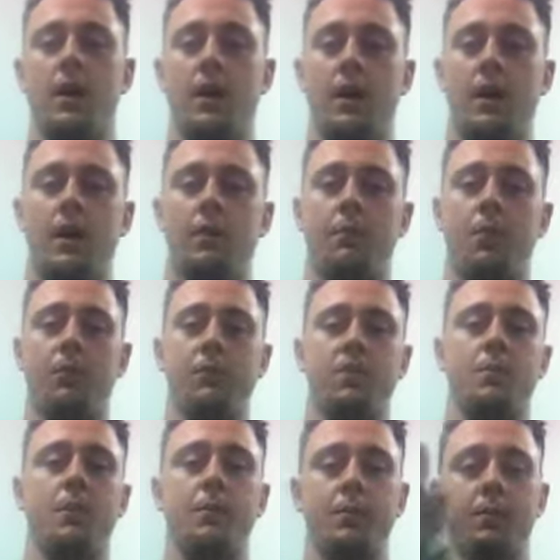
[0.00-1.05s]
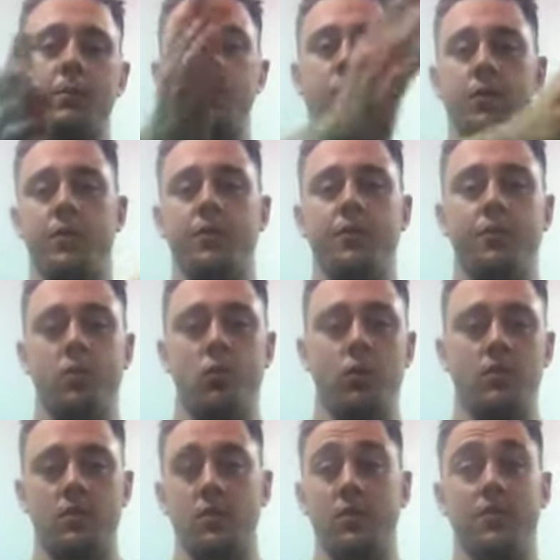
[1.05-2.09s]
obviously people have been doing different
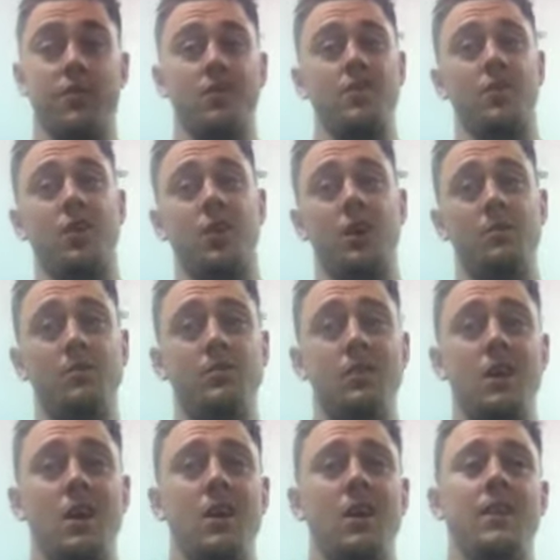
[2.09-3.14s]
WODs at different times.